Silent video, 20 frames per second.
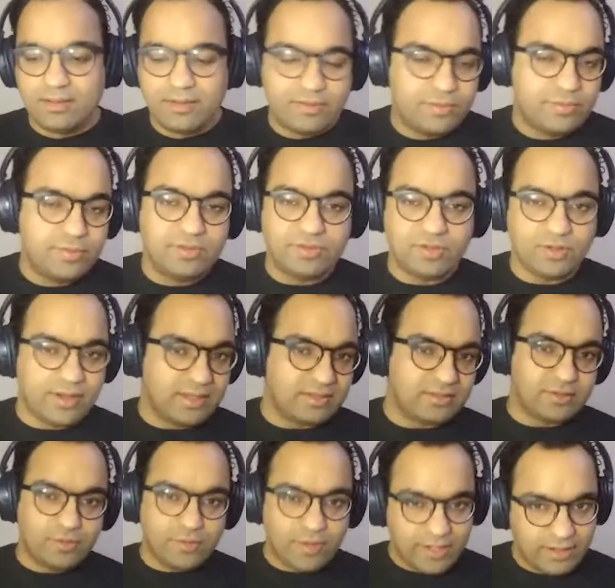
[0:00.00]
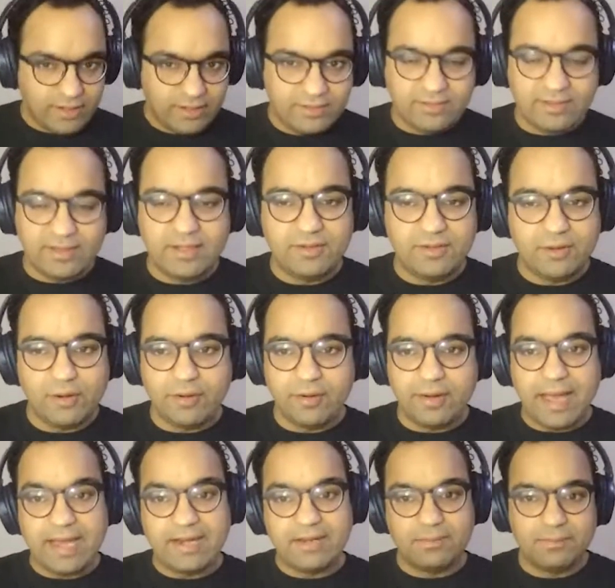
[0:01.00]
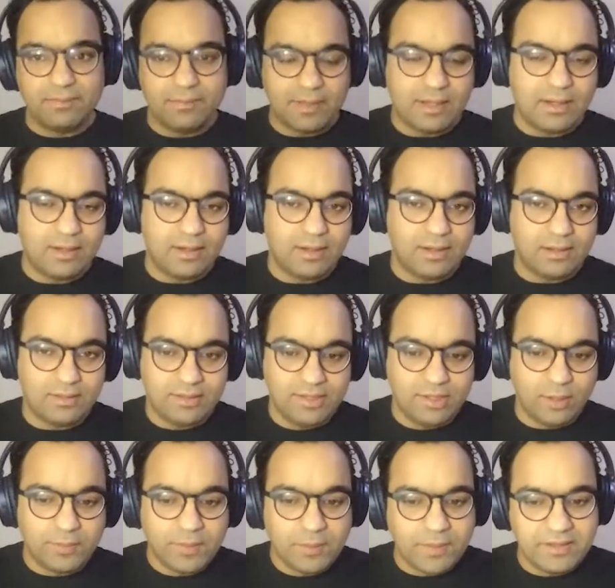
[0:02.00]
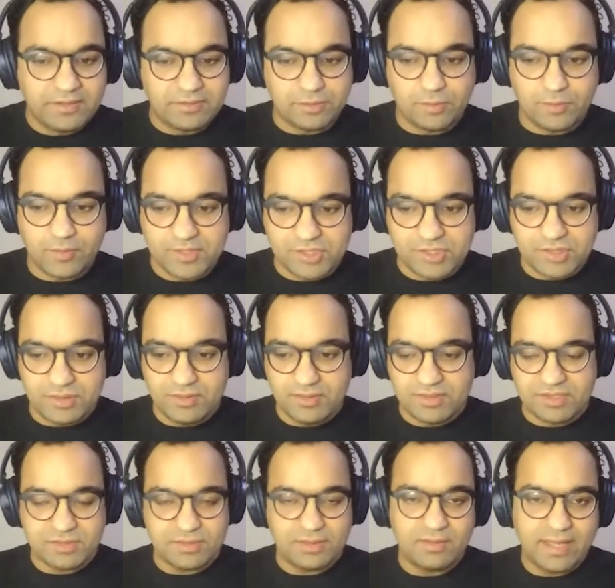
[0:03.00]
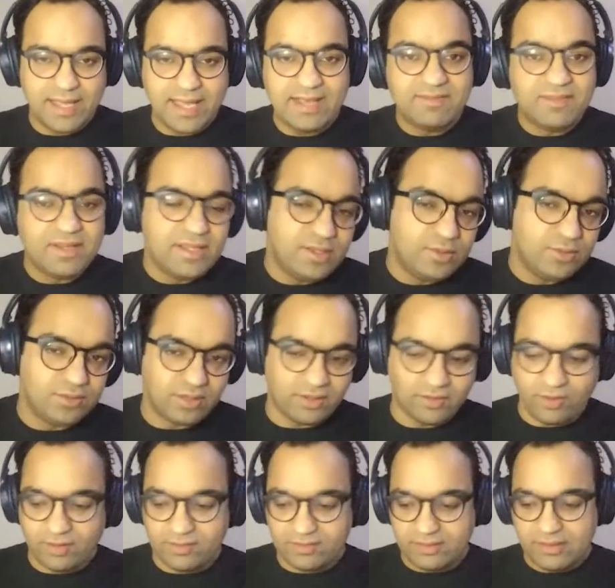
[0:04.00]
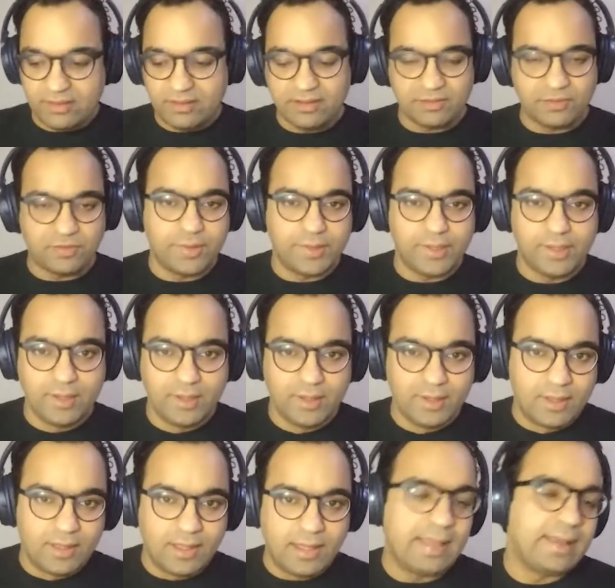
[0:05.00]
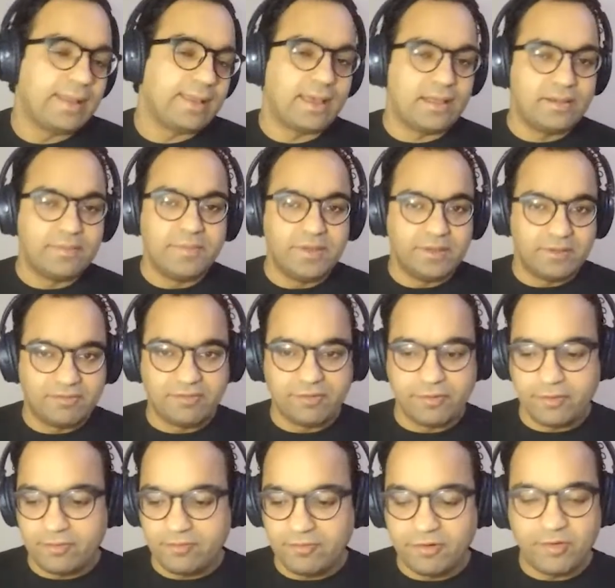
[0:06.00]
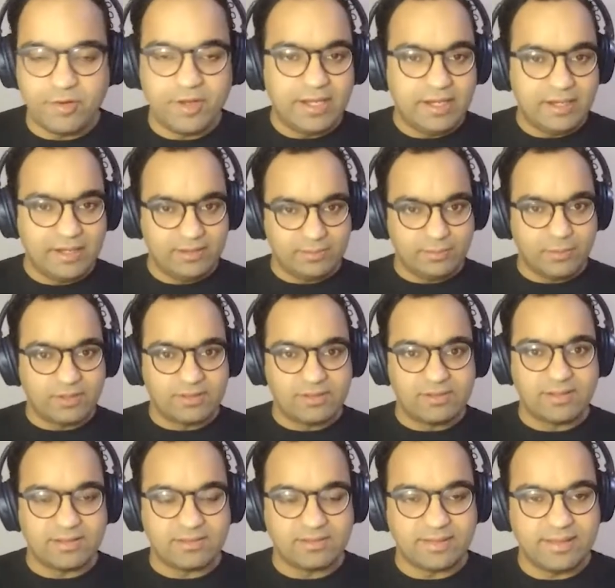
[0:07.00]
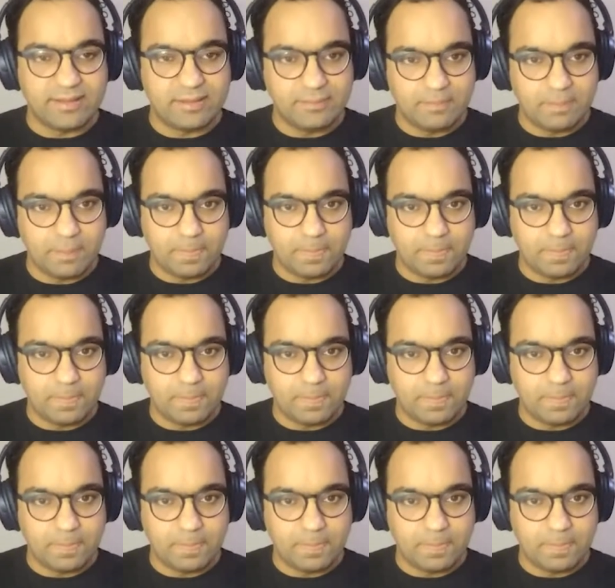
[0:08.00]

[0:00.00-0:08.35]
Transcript: stochastic gradient descent or ADAM, the optimizer, which it's heavily used across the industry and academia for training these models at scale.